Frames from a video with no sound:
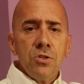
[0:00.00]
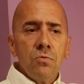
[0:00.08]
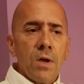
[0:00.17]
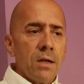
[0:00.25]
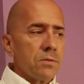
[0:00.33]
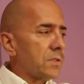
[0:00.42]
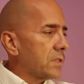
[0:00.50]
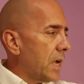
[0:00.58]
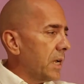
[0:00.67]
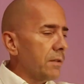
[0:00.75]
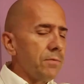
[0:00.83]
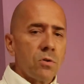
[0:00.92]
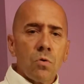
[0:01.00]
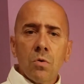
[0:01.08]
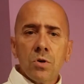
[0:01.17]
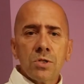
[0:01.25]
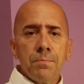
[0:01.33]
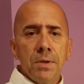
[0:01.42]
you outside of the
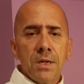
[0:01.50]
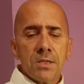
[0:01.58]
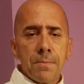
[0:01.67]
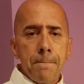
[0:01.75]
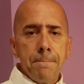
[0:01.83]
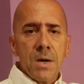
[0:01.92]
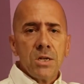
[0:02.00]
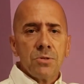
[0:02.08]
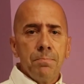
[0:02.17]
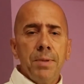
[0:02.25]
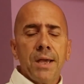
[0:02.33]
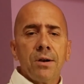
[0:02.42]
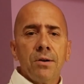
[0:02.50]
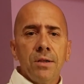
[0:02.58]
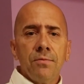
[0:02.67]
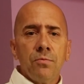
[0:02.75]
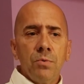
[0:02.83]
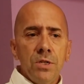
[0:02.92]
course, but it's much better
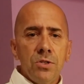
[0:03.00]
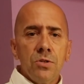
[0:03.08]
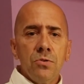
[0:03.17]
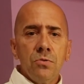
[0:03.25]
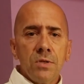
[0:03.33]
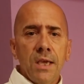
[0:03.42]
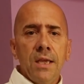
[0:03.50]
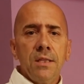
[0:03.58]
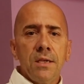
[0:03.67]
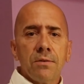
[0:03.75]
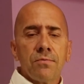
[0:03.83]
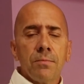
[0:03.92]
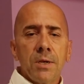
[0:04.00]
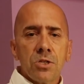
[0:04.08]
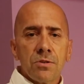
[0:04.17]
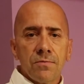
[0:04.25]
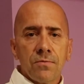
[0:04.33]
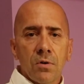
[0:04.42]
if we do gain the
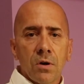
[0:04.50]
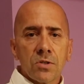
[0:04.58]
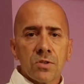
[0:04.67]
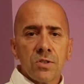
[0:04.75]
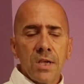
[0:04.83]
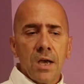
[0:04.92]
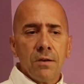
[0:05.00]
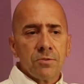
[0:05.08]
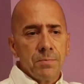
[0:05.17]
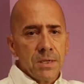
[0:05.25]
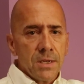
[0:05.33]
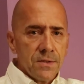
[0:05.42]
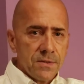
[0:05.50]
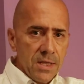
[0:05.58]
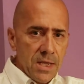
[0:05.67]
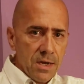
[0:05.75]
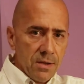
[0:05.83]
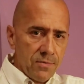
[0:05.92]
information for ourselves, because
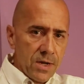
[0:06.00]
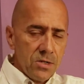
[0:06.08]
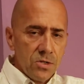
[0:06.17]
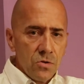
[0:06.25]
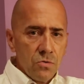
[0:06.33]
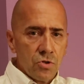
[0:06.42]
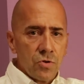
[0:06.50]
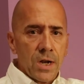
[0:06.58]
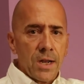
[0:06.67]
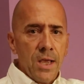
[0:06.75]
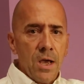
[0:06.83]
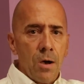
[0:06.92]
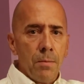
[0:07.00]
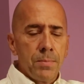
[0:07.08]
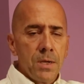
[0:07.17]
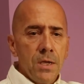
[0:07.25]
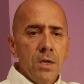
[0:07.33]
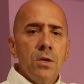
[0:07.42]
then if I do try to
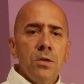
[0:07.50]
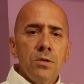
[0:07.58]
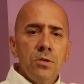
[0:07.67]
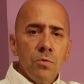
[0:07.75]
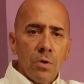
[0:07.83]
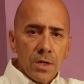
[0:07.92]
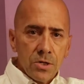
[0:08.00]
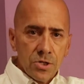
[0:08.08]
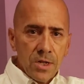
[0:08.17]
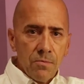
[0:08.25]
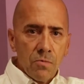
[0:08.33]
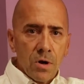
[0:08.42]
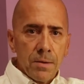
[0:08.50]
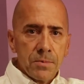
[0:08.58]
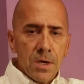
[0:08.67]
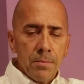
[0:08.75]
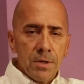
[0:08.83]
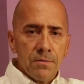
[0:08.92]
help, you will understand where I'm
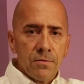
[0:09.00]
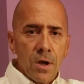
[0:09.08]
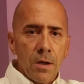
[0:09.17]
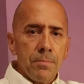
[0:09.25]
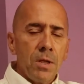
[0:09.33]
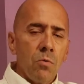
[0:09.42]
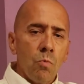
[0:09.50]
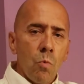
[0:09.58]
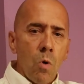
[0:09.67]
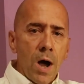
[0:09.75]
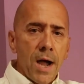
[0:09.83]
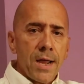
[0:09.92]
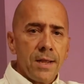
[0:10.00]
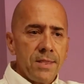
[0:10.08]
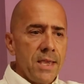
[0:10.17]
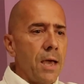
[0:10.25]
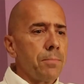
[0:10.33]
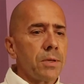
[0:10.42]
coming from and why
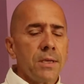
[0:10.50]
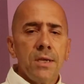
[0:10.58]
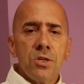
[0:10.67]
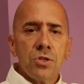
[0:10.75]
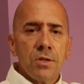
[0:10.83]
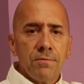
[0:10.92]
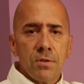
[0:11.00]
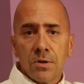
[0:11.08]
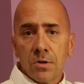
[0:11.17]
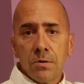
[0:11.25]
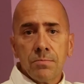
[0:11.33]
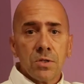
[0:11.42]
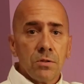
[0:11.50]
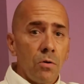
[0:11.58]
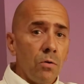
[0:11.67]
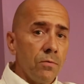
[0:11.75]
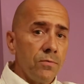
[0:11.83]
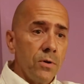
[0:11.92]
the application of the herbs and the
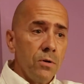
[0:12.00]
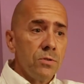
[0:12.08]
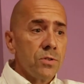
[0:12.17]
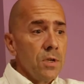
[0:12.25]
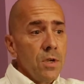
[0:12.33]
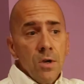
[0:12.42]
whole foods,